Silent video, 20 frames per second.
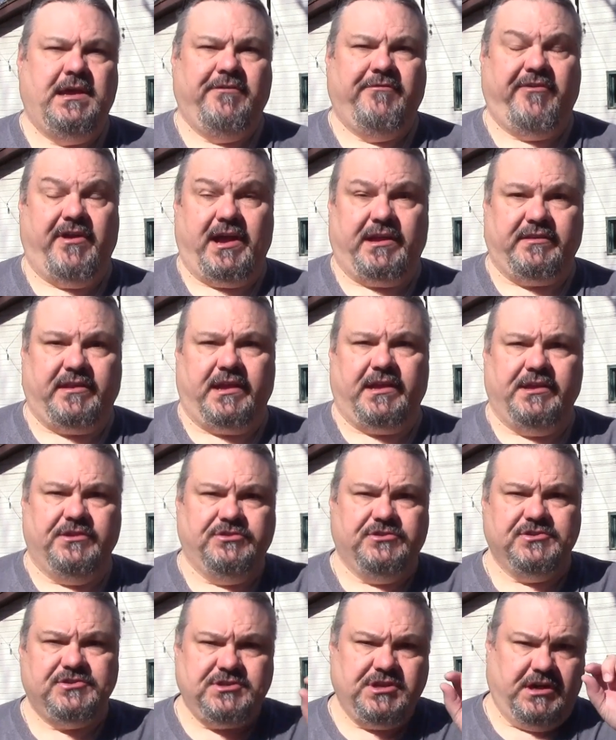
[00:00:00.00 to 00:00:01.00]
In fact, I
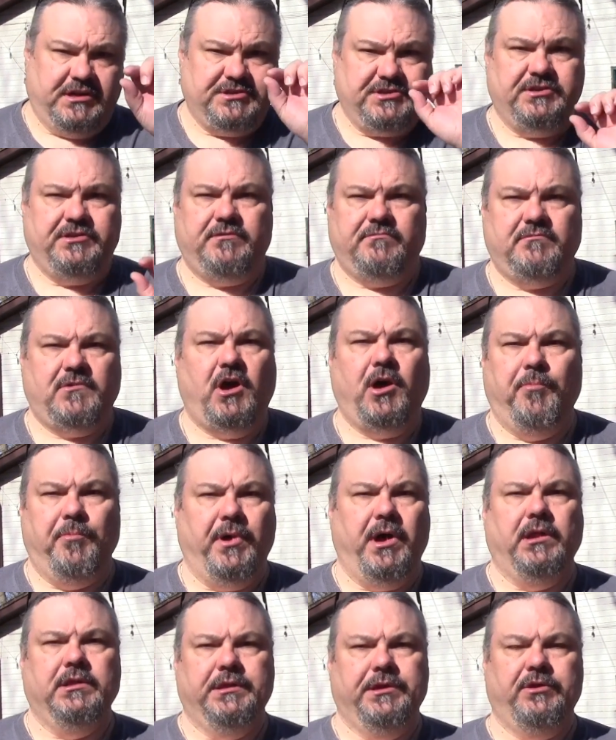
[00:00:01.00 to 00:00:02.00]
can just touch it
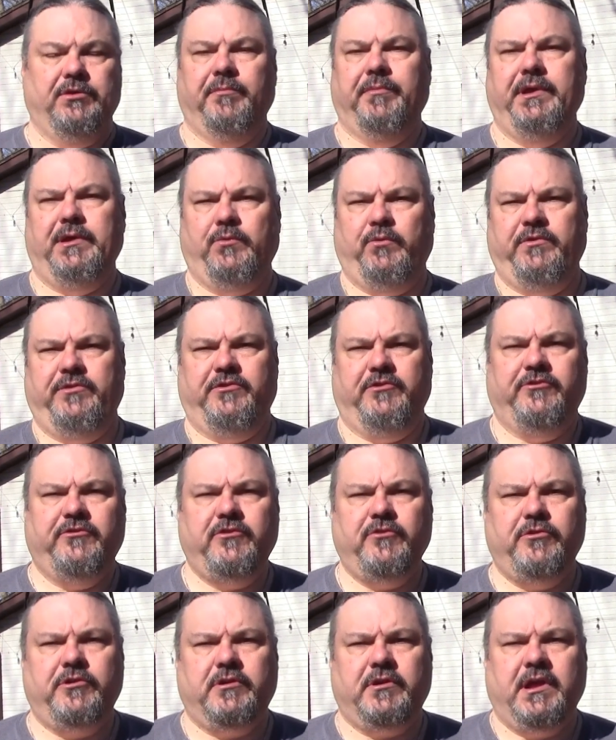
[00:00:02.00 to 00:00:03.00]
up a little bit with the
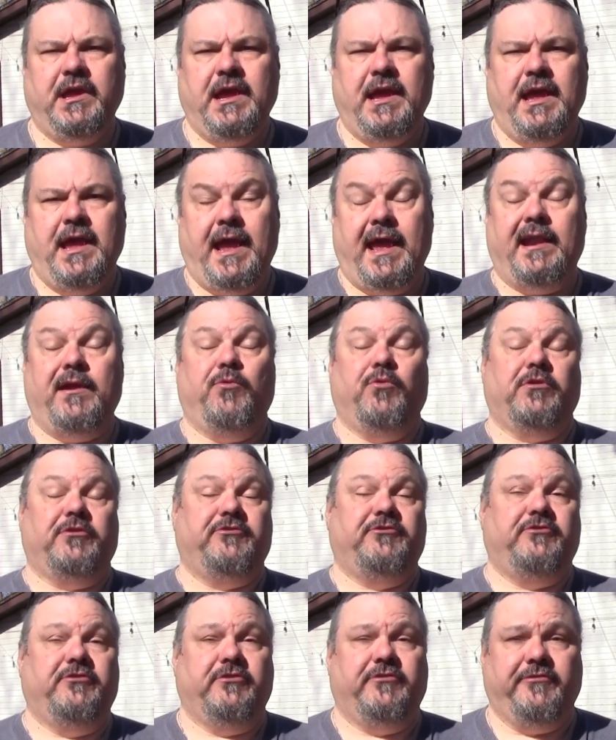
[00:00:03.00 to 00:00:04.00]
tuner and it
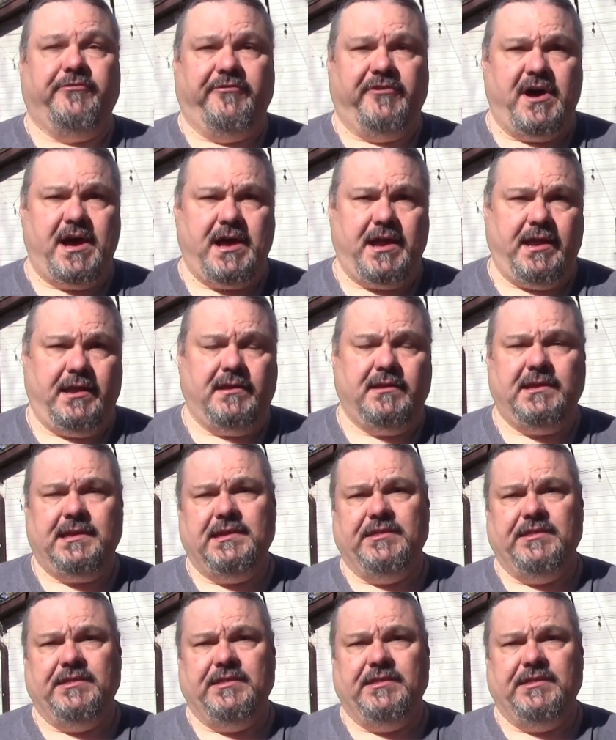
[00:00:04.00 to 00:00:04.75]
works just fine.